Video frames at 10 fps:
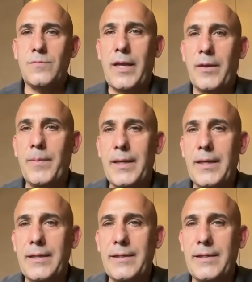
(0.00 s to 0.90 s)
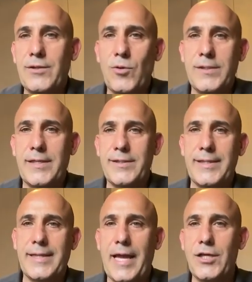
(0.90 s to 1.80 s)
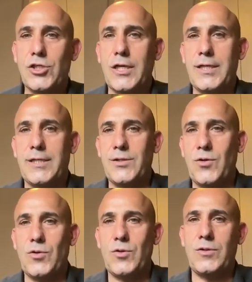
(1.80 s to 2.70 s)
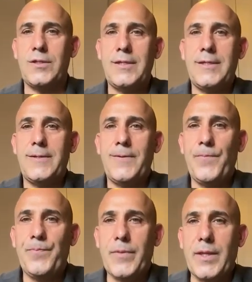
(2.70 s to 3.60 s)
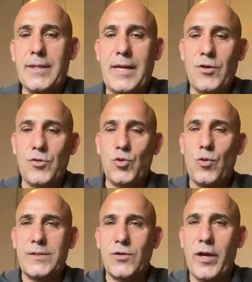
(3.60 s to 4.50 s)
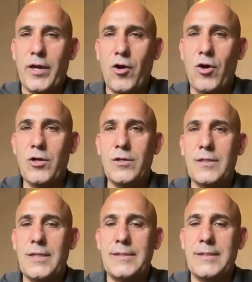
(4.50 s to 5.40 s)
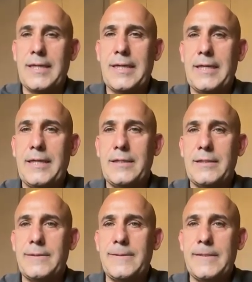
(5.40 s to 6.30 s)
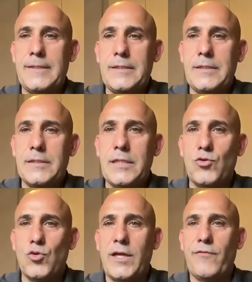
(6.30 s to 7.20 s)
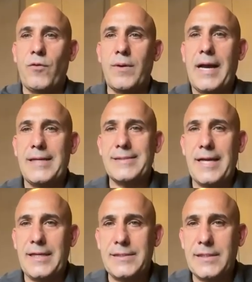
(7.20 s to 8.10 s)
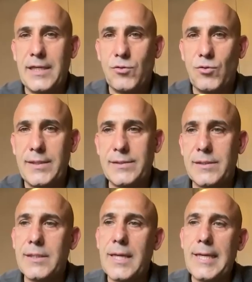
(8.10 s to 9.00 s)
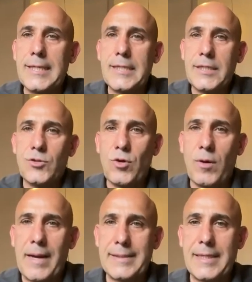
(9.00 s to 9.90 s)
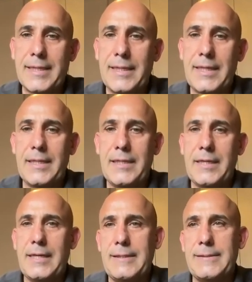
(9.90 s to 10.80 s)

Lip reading: maybe there is hesitation, or I'm not sure what's going on. And the shooting from Gaza has decreased dramatically.